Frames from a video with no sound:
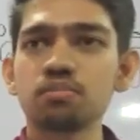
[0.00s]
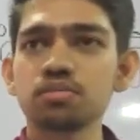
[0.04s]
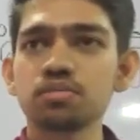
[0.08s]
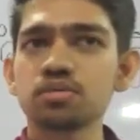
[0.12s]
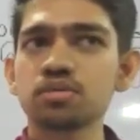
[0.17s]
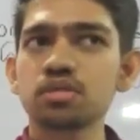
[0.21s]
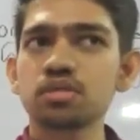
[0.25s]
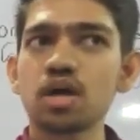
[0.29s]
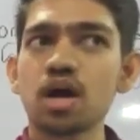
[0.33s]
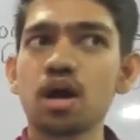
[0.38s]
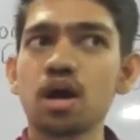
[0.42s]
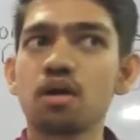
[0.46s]

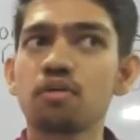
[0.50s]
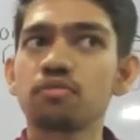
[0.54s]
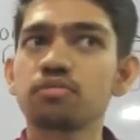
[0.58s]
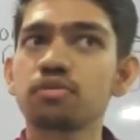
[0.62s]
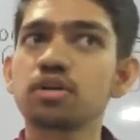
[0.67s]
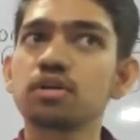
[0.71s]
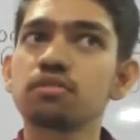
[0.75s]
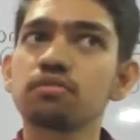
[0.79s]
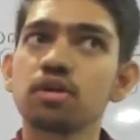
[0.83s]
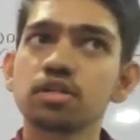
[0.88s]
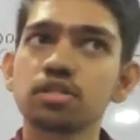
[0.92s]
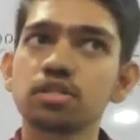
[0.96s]
comes
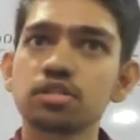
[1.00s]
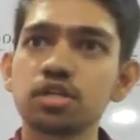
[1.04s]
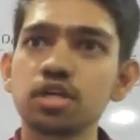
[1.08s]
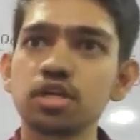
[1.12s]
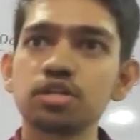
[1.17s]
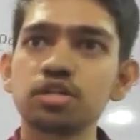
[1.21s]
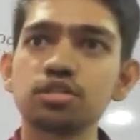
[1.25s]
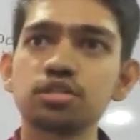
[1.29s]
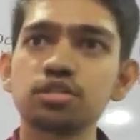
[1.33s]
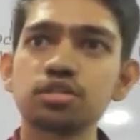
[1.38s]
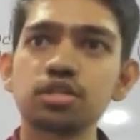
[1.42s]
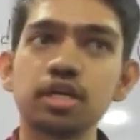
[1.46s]
after what
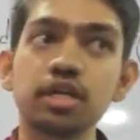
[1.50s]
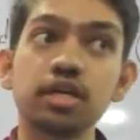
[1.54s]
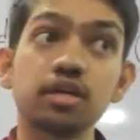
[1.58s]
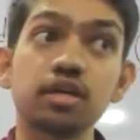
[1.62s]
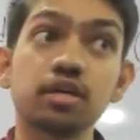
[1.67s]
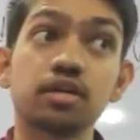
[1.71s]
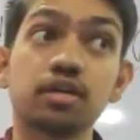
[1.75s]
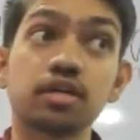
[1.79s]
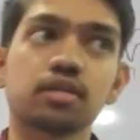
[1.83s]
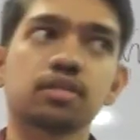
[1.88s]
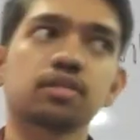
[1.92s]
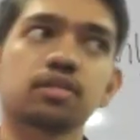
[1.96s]
stage?
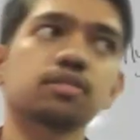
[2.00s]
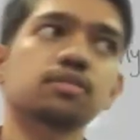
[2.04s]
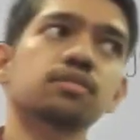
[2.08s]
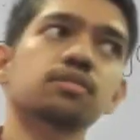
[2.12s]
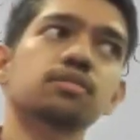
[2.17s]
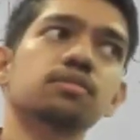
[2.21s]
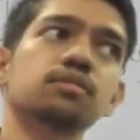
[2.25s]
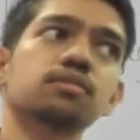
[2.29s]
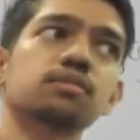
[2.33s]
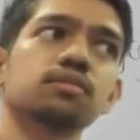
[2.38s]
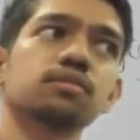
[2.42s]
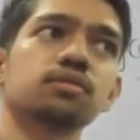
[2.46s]

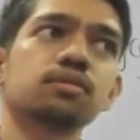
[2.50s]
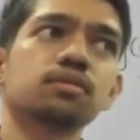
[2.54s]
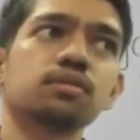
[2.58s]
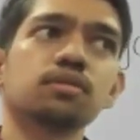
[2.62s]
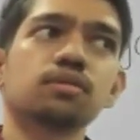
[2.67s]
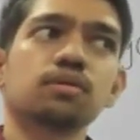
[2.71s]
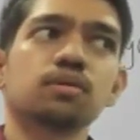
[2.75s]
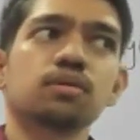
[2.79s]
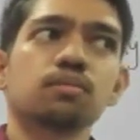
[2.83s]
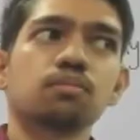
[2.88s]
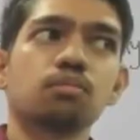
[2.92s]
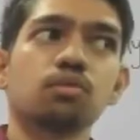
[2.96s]
Inter
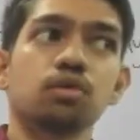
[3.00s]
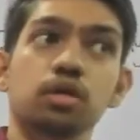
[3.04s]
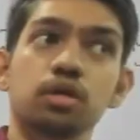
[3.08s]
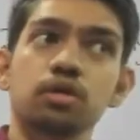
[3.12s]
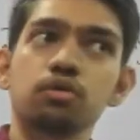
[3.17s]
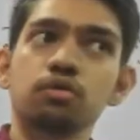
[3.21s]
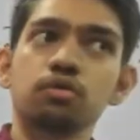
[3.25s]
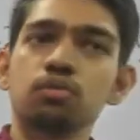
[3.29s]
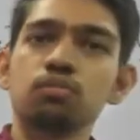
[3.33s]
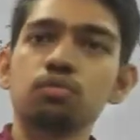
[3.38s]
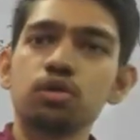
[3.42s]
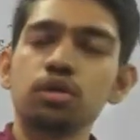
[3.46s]

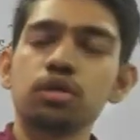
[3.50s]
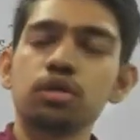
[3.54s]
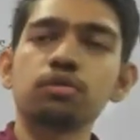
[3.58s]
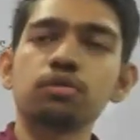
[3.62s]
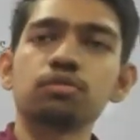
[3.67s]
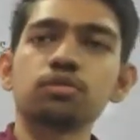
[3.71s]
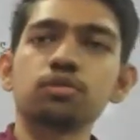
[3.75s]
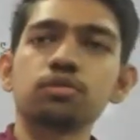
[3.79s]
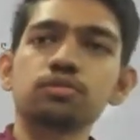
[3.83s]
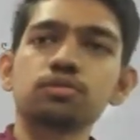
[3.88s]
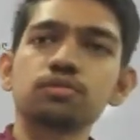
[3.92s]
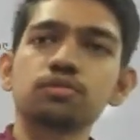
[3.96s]

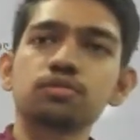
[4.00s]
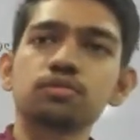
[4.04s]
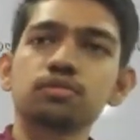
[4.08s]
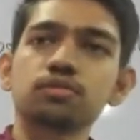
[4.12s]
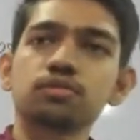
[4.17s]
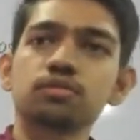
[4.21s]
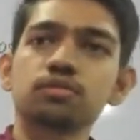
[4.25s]
molecule